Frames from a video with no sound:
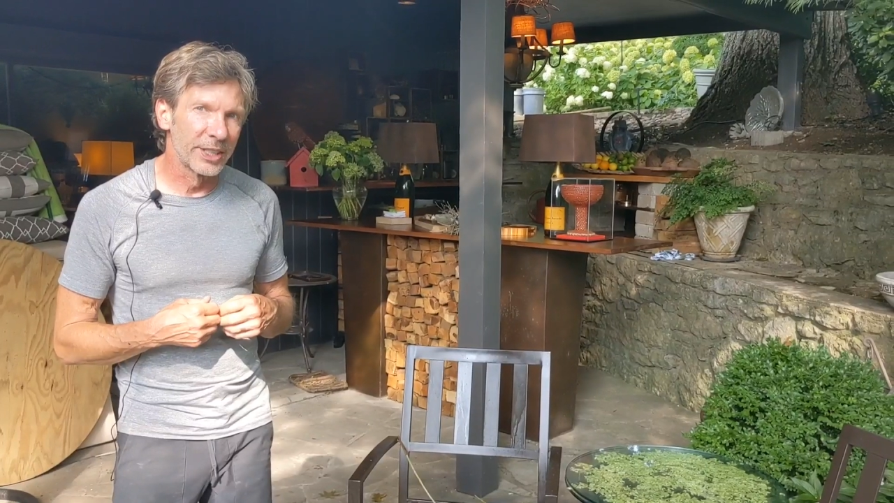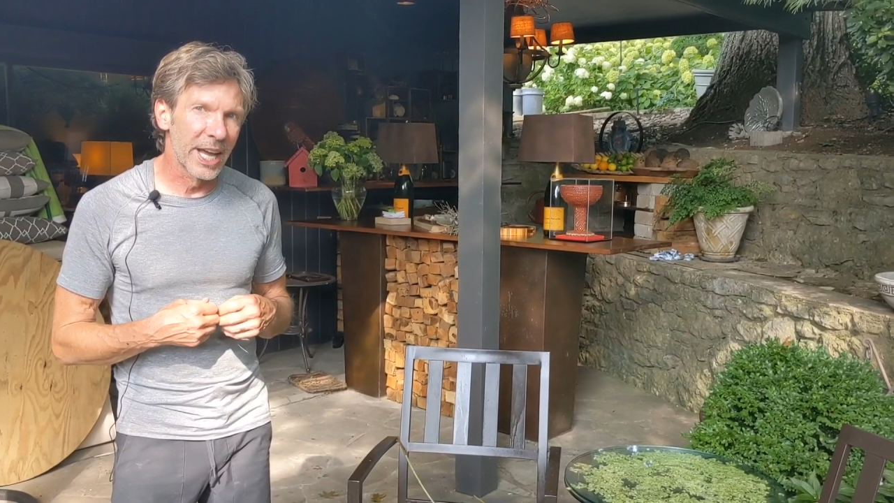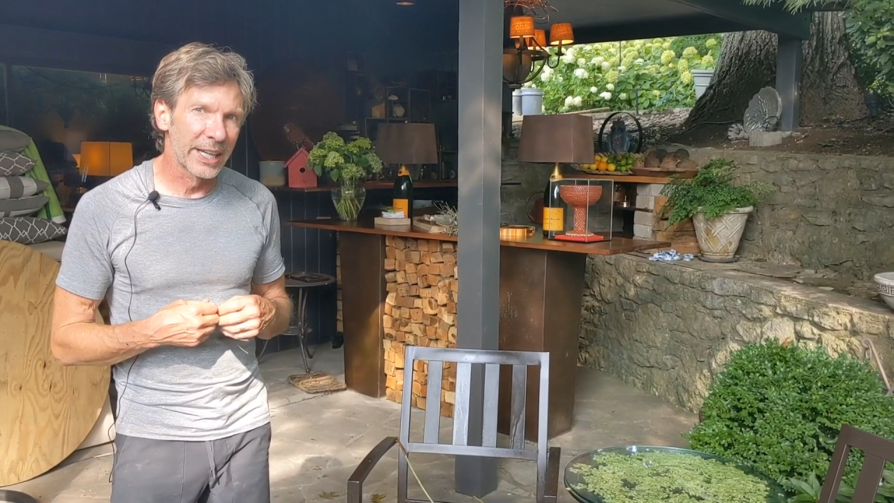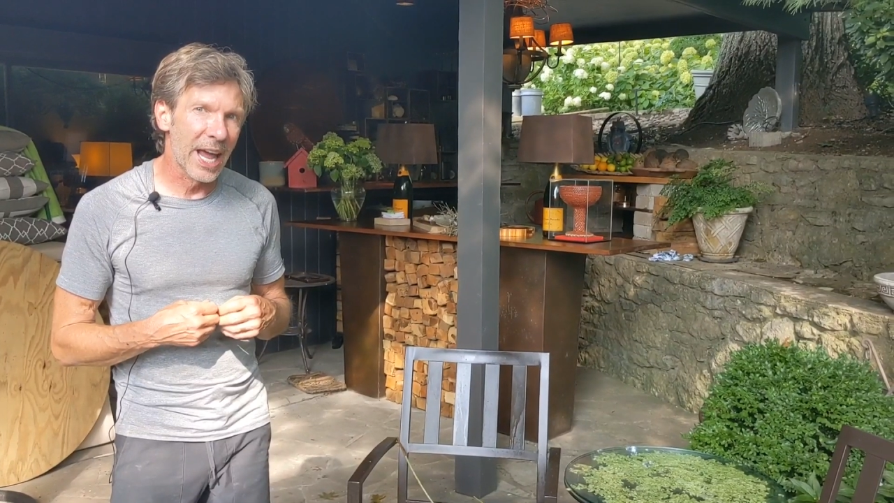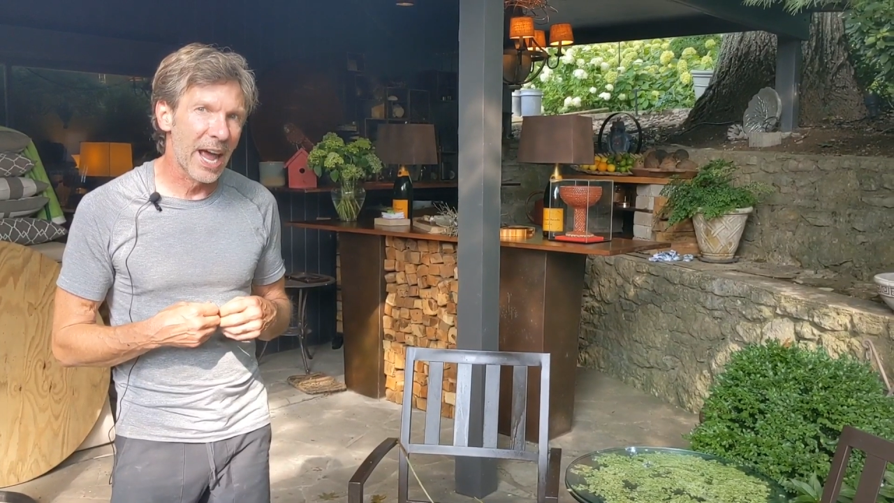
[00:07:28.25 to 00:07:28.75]

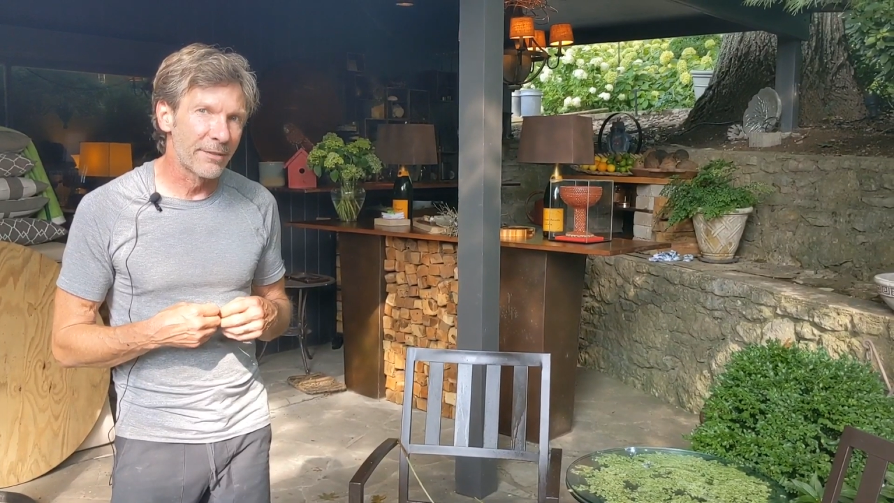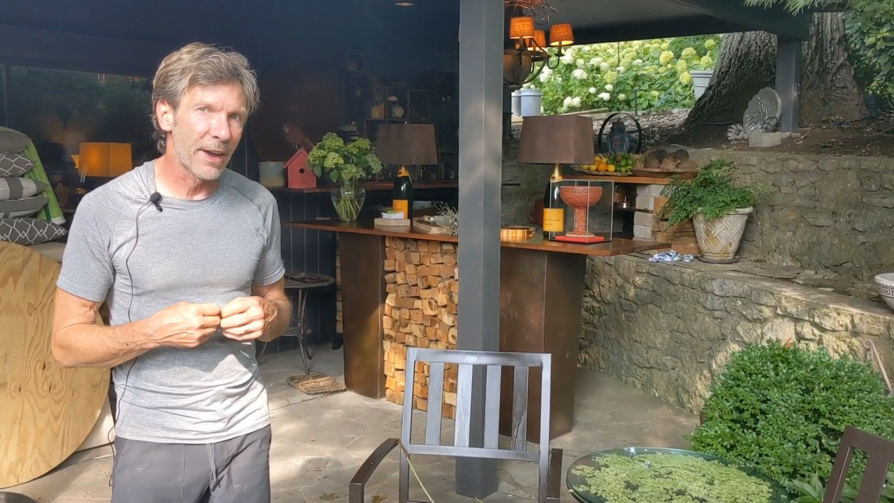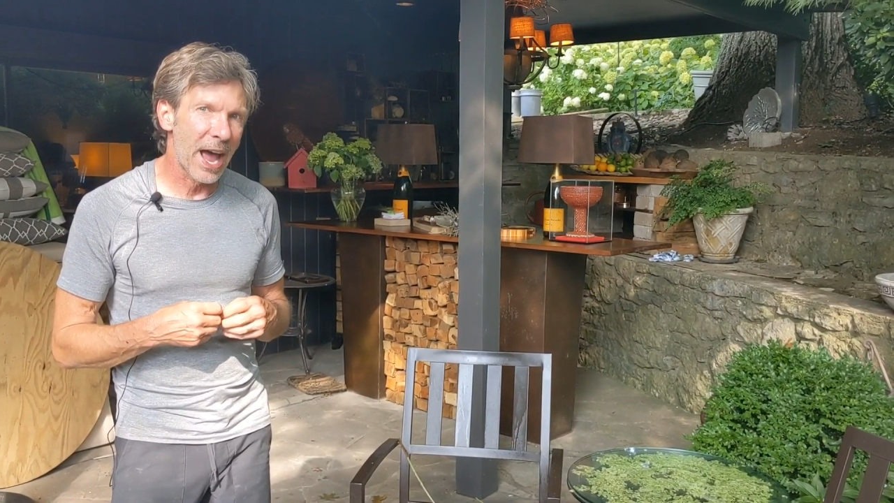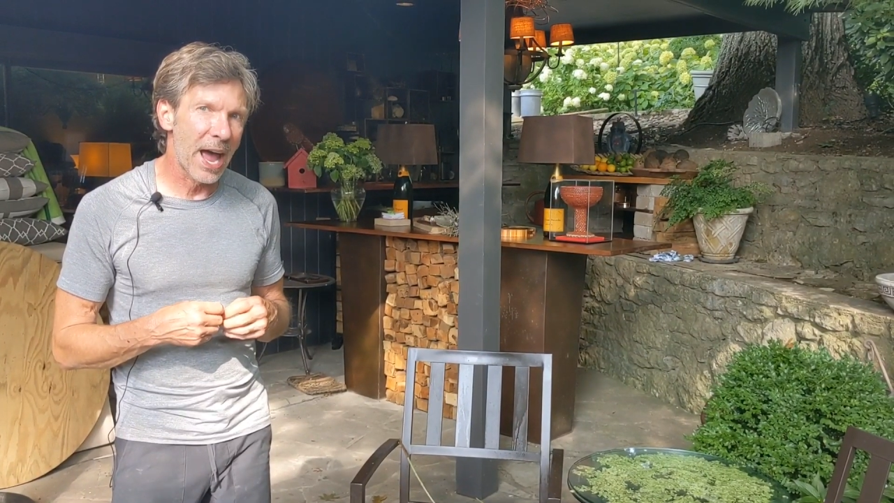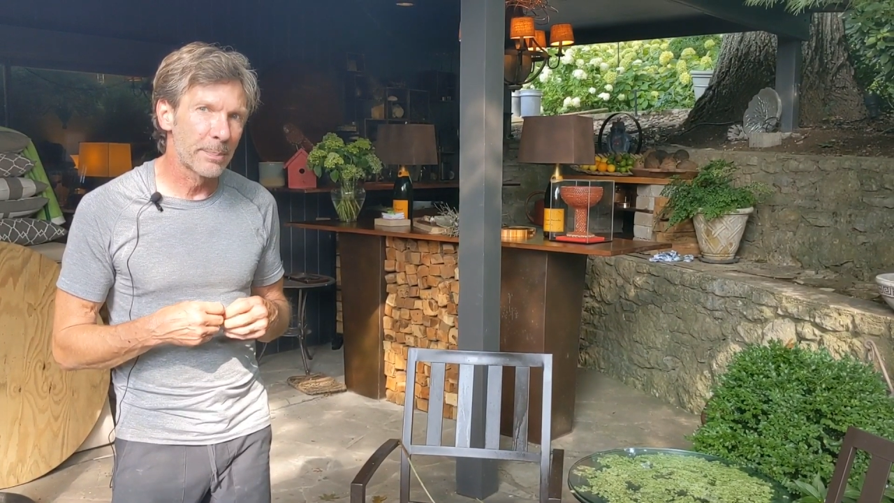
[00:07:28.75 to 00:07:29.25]
that have
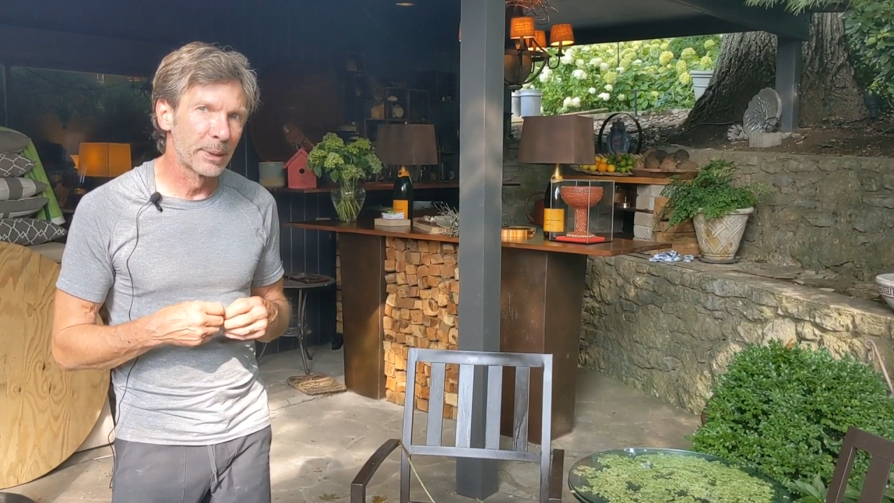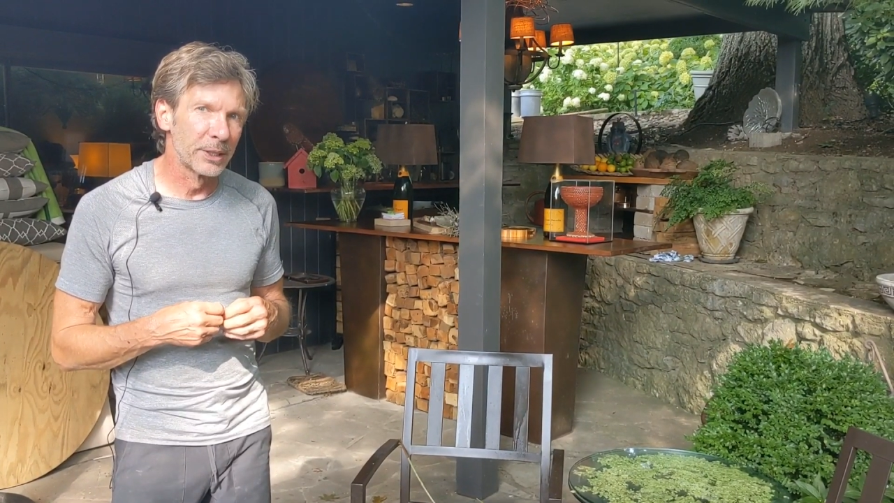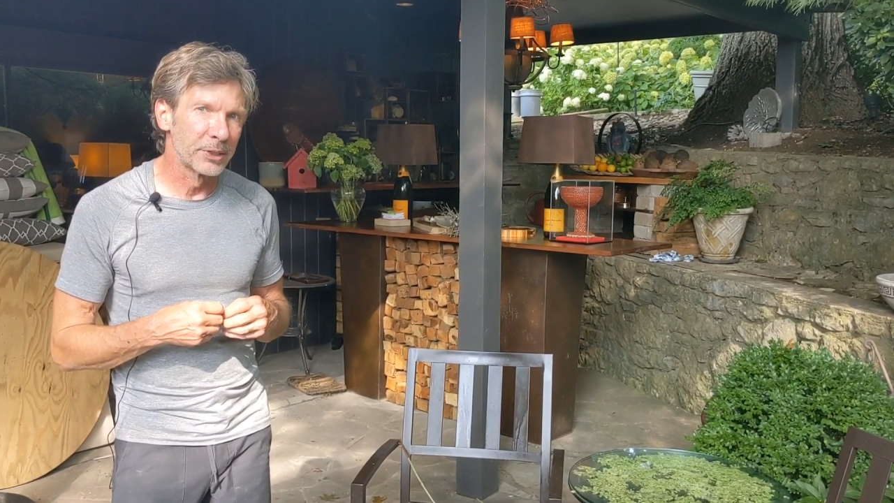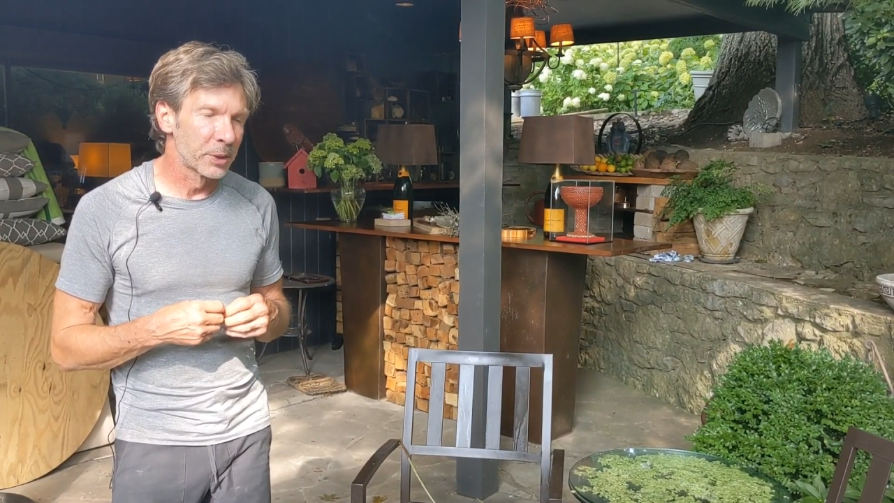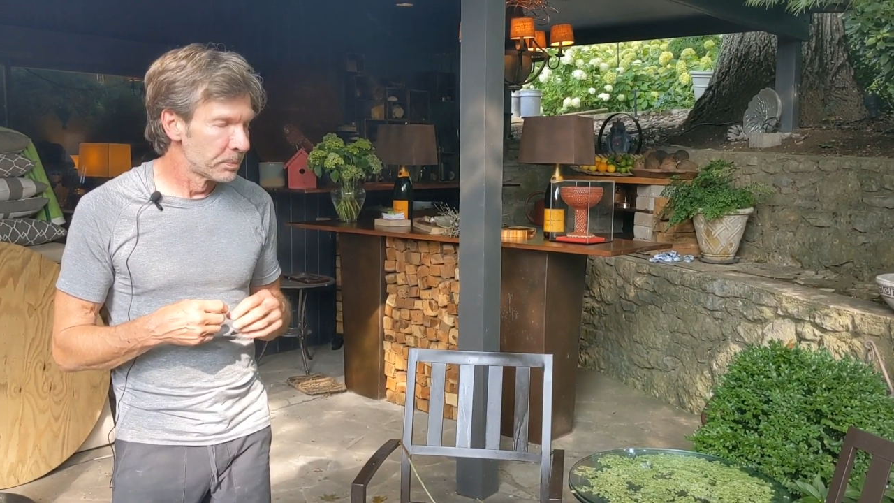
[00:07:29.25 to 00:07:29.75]
happened.